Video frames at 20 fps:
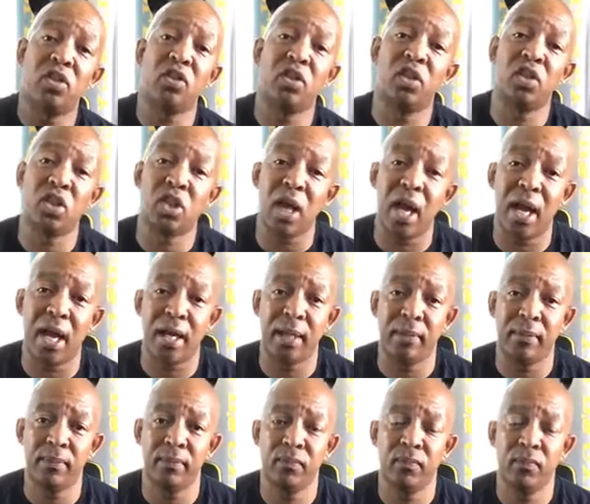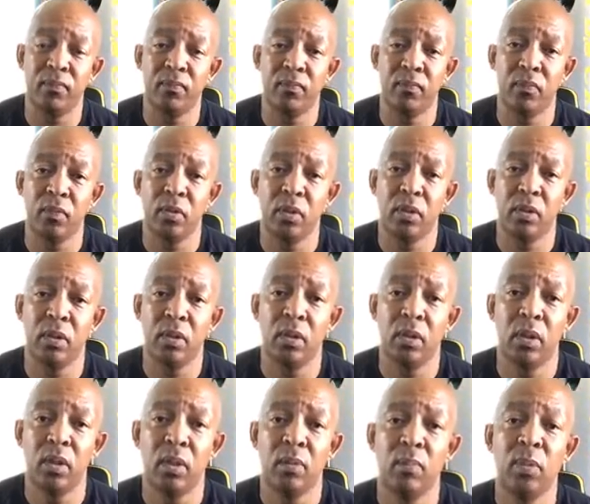to shine.
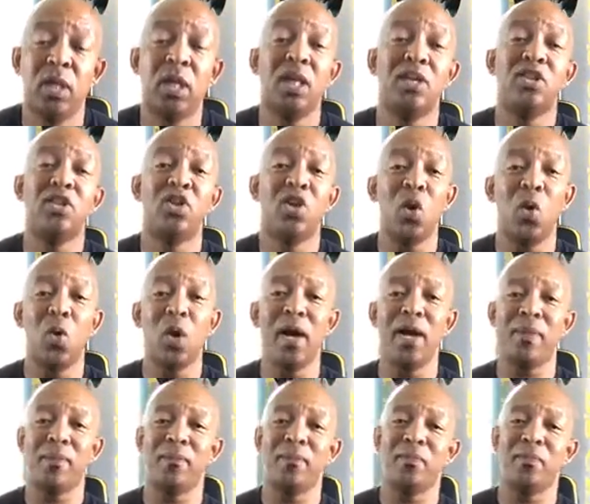Because you know what?